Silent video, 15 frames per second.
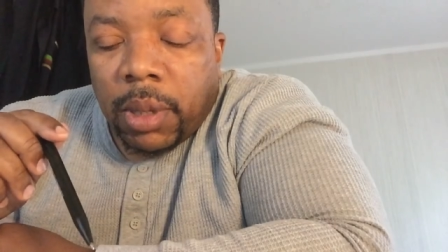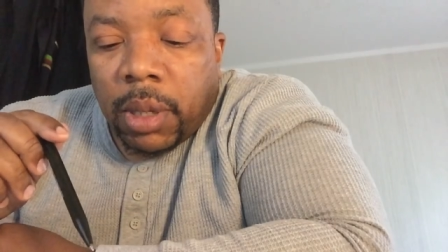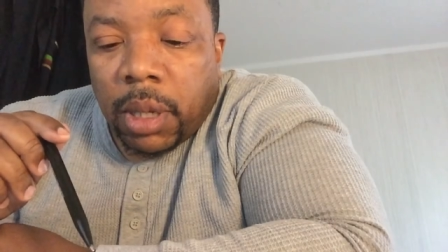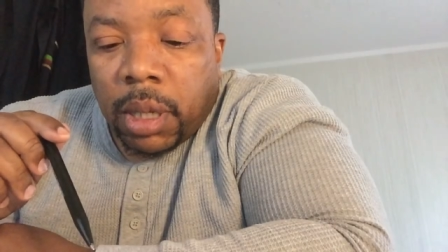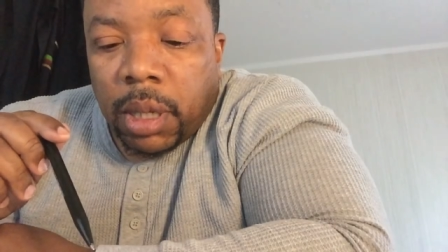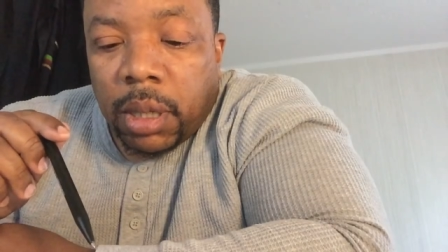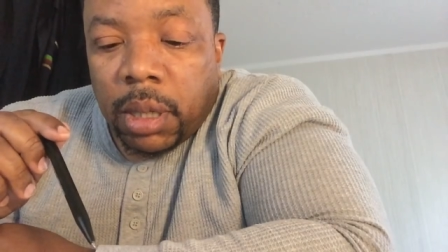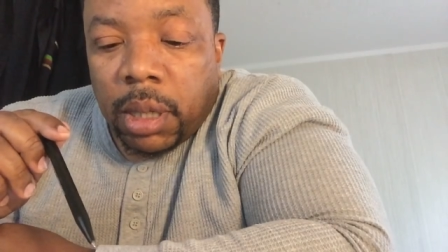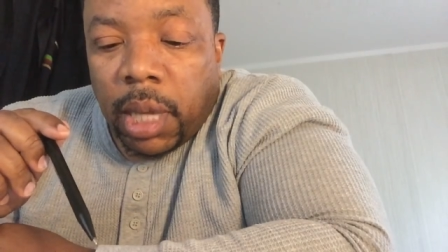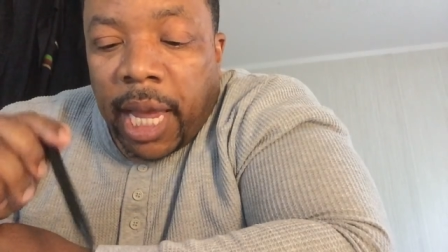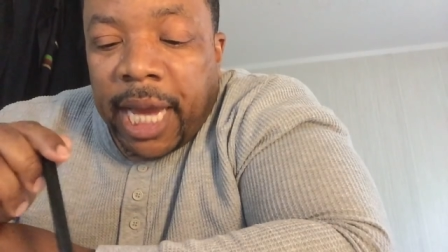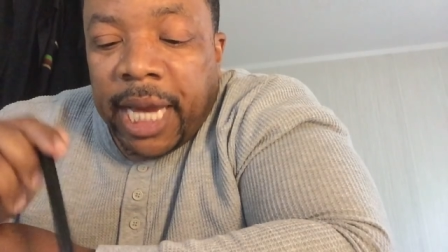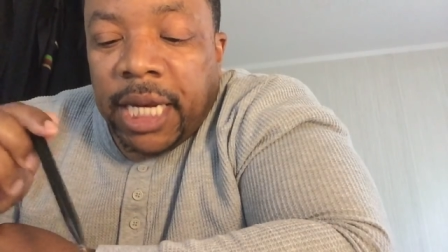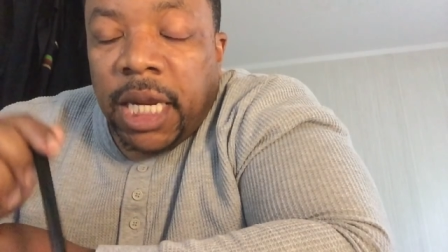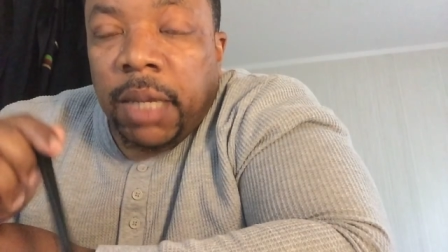
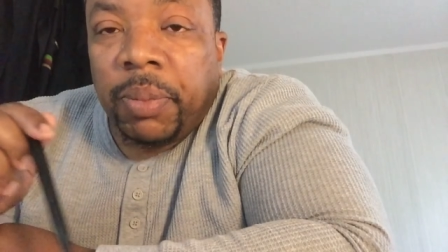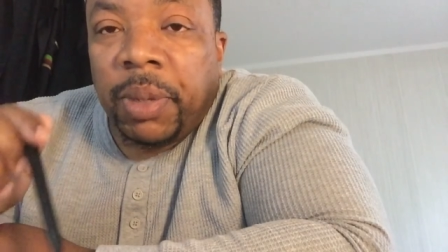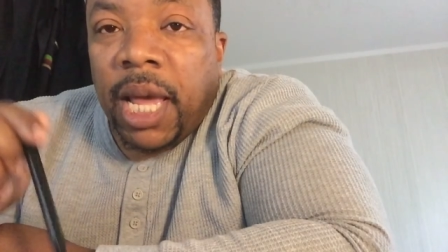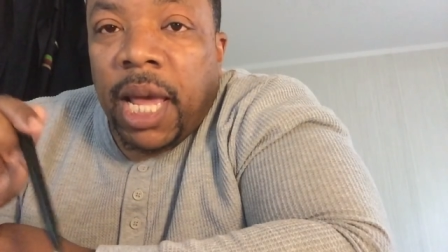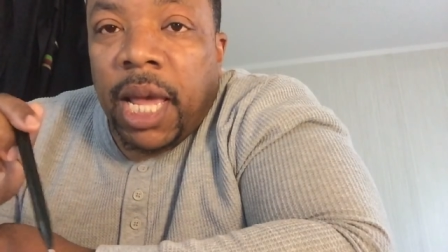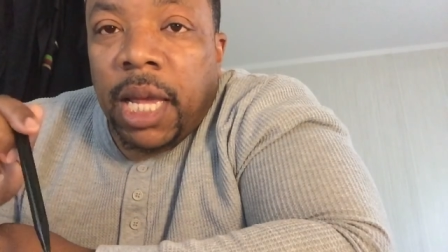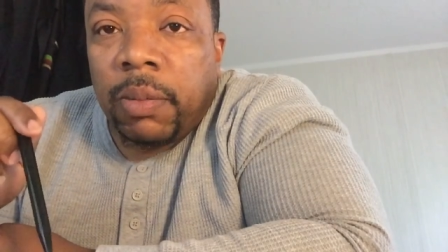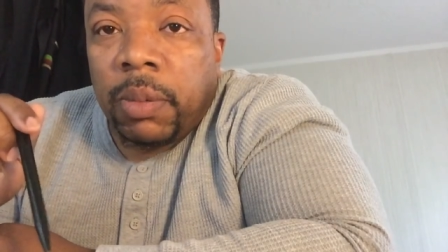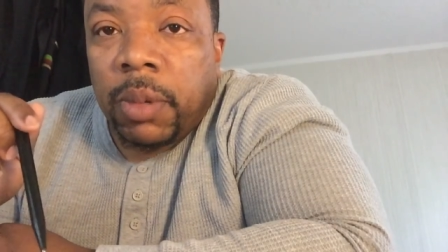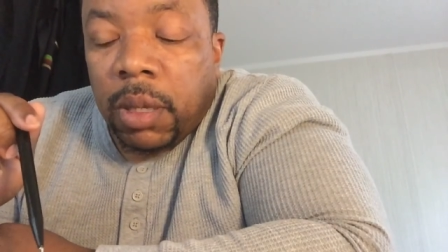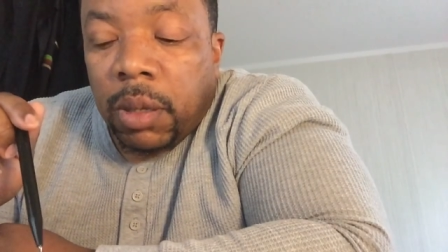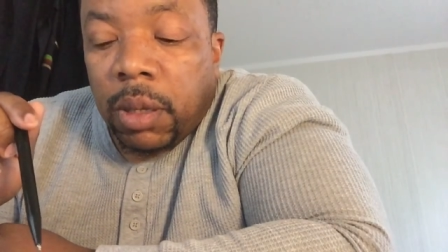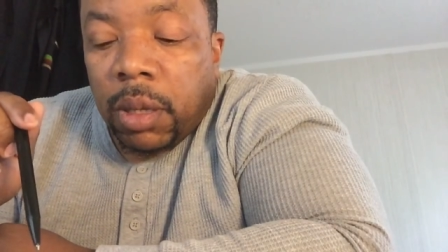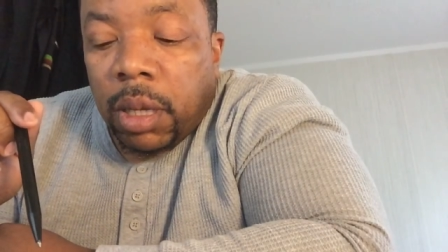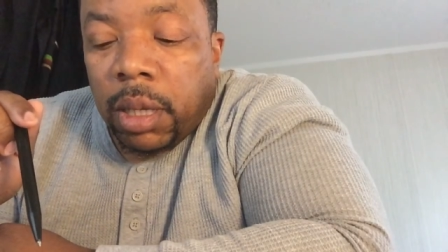ADBA
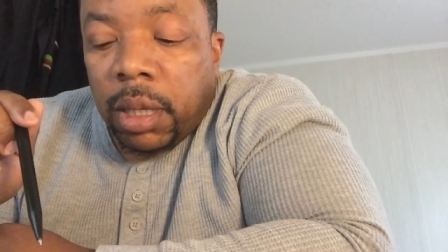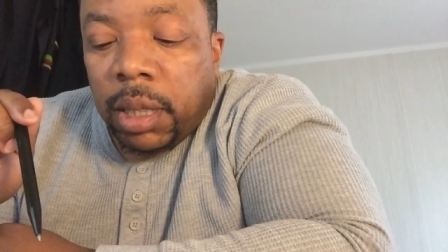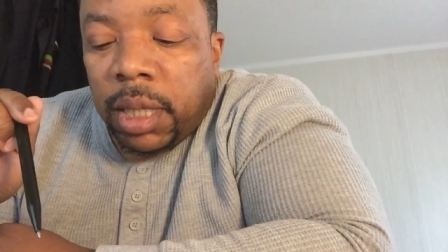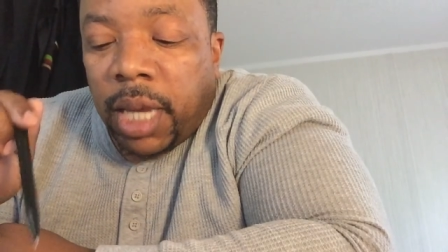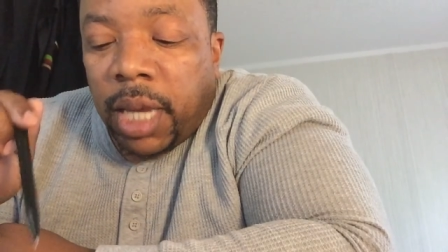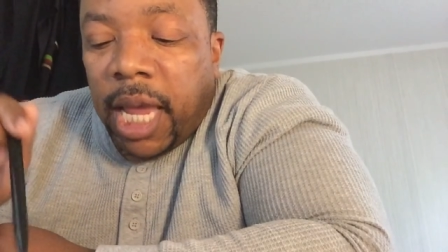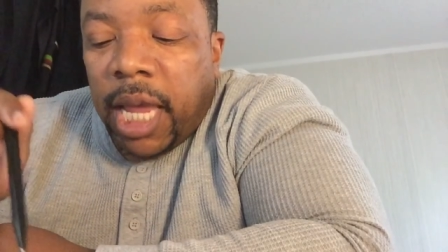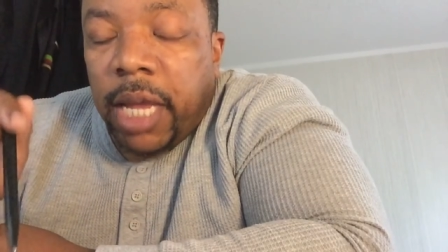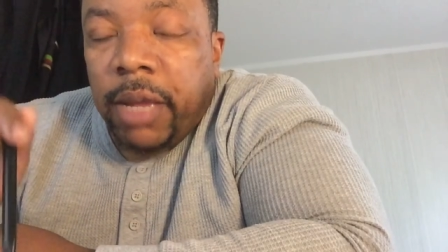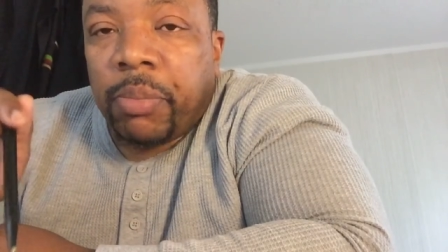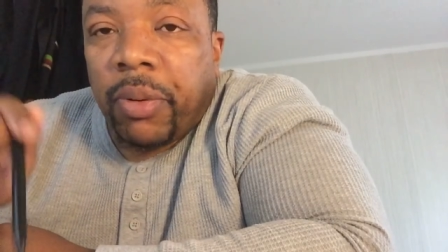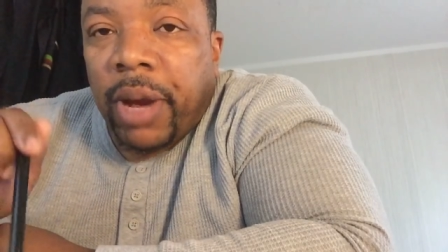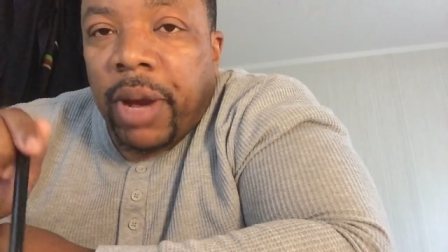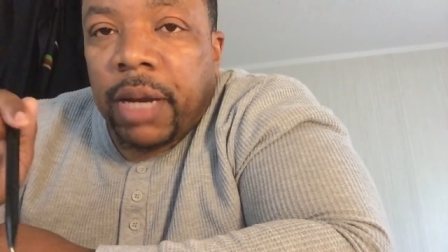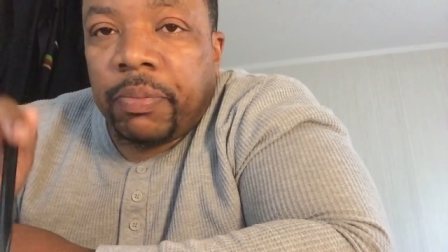game bred
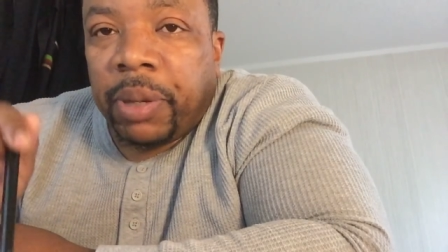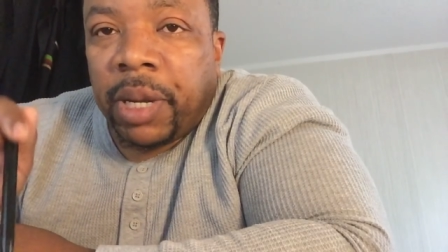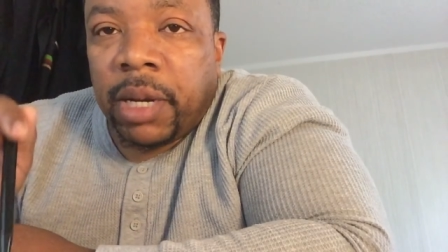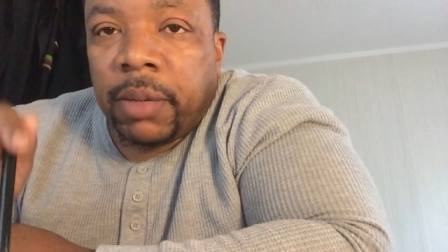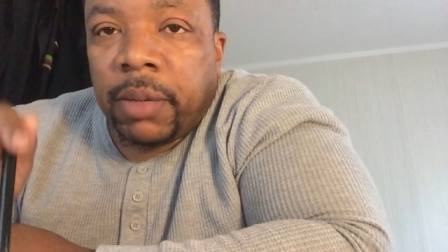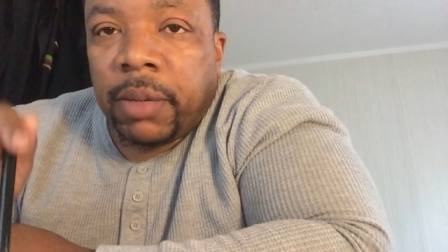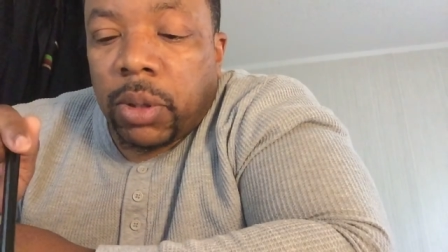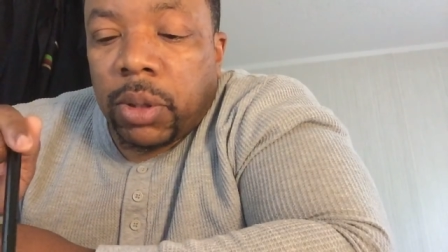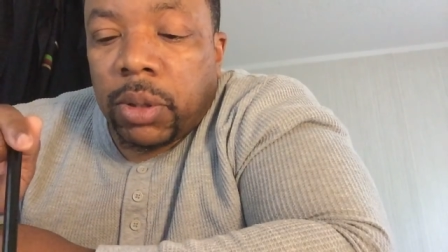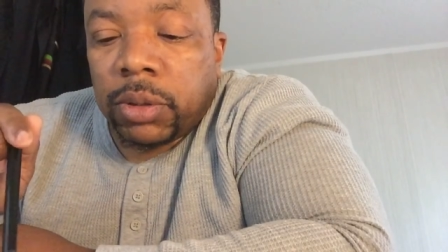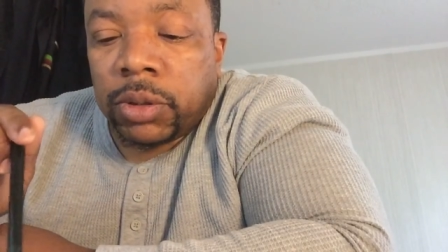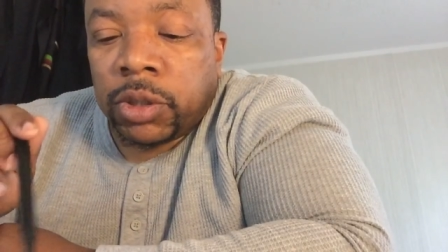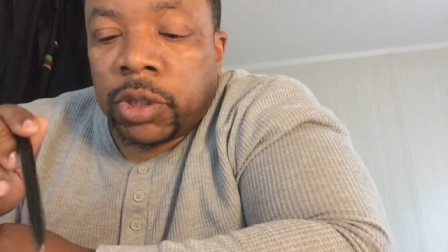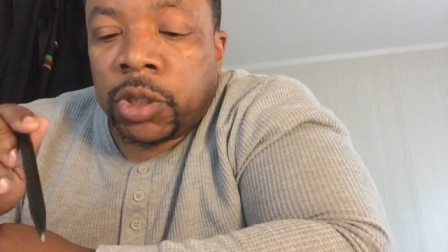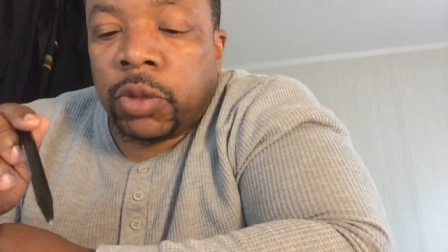pit bull
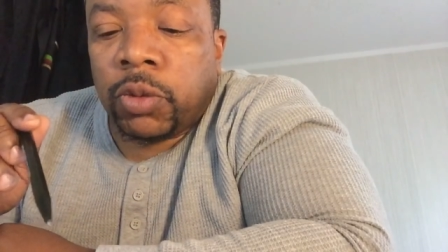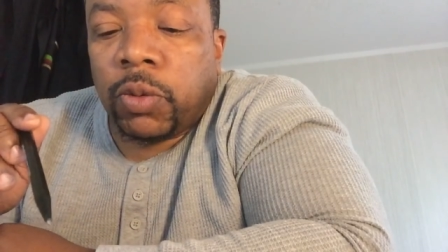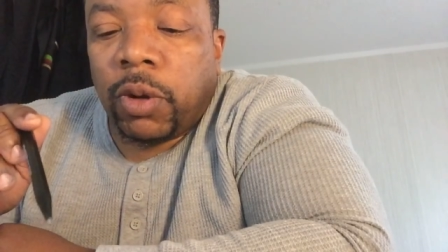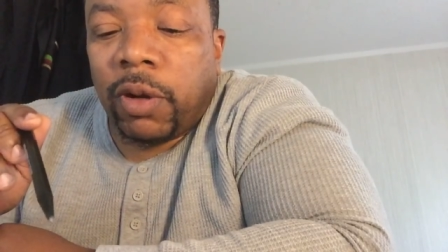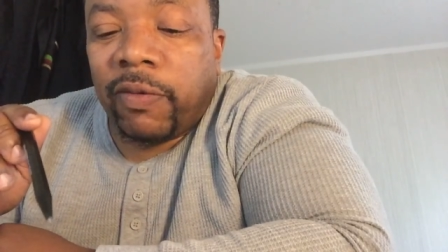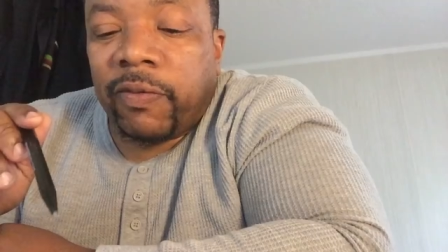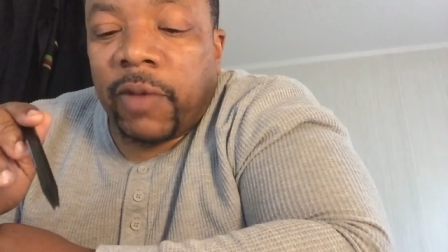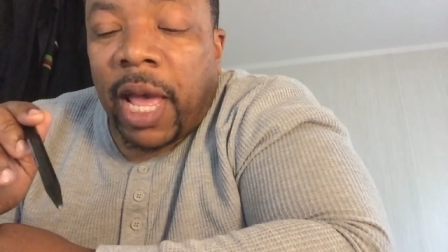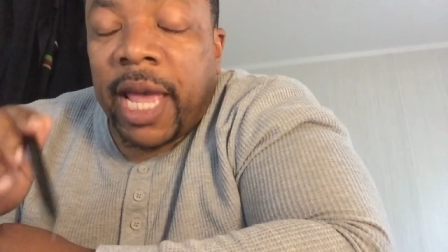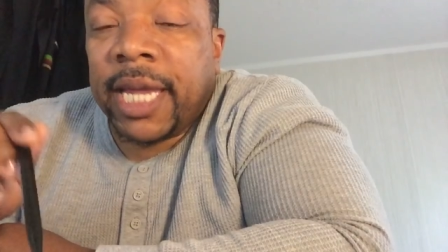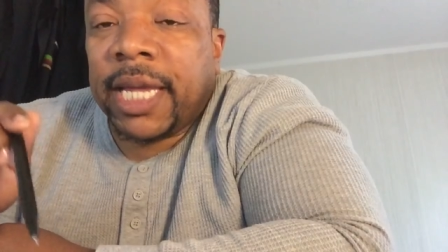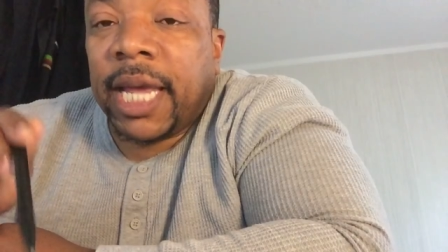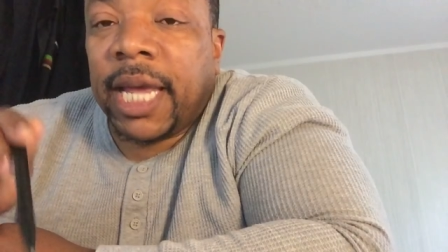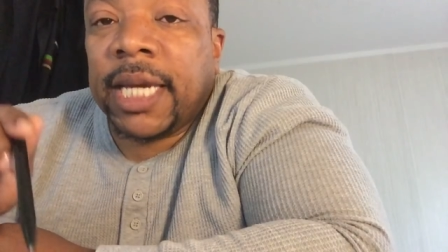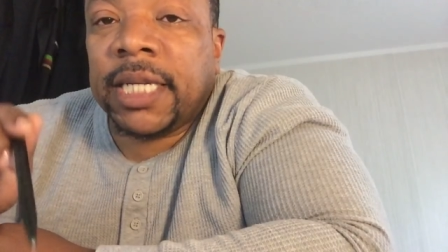to a
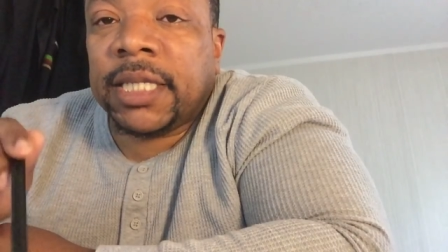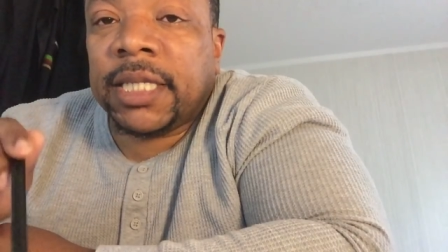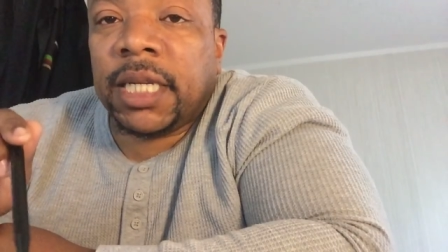AKC